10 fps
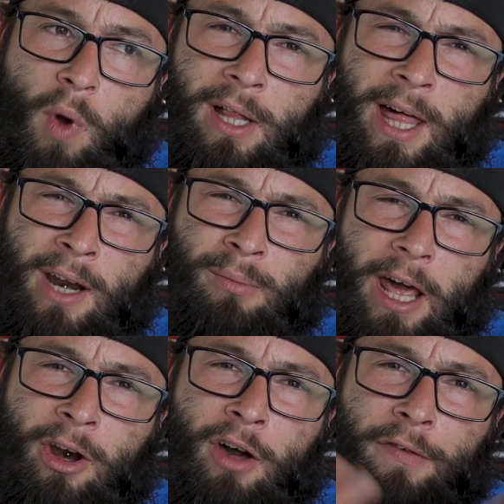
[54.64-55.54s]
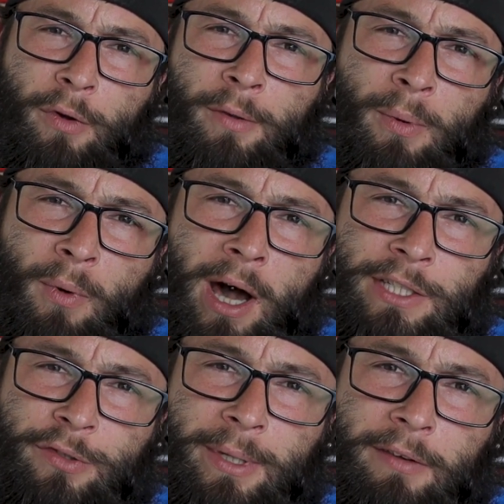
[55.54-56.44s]
well, I don't know if it would have been wise
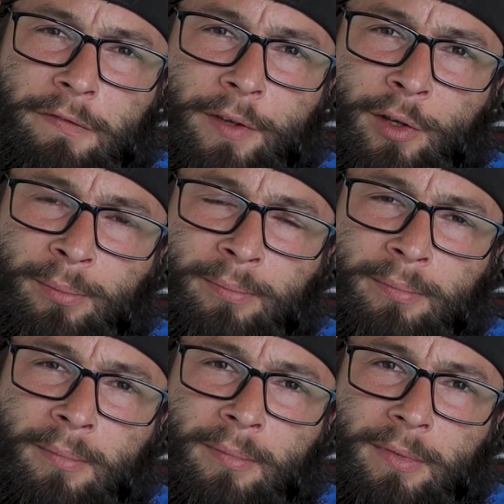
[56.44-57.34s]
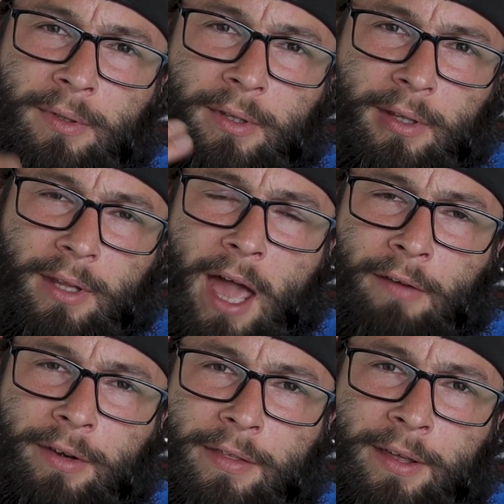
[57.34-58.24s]
for me to film
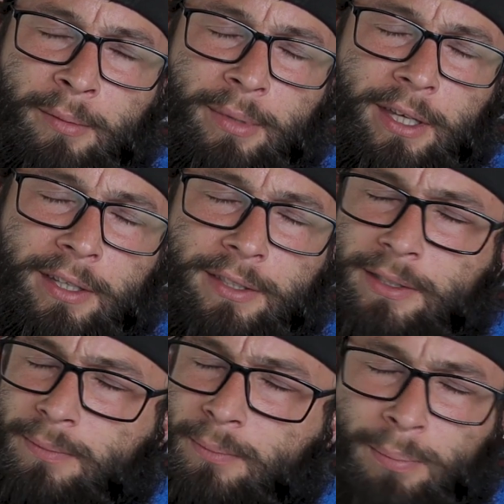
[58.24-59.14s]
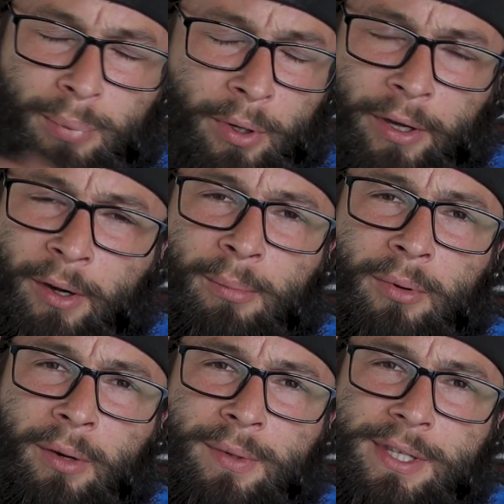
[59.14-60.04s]
everything, because boy oh
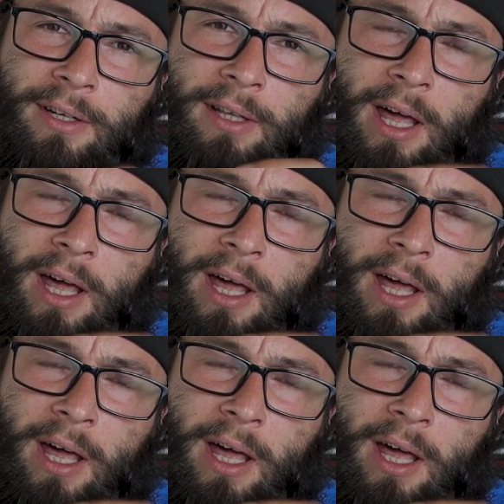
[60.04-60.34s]
boy was there a